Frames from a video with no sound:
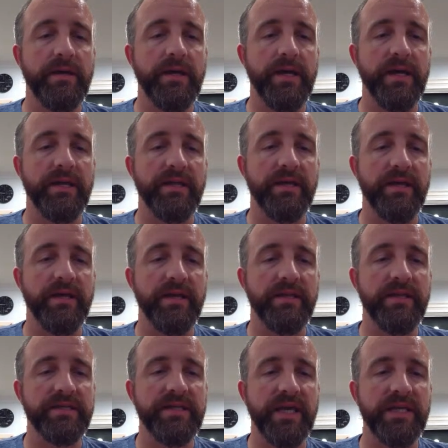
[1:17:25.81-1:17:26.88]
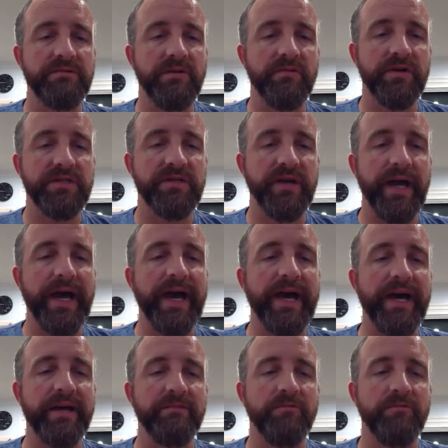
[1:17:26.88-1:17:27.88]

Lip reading: And then in this case, we want to add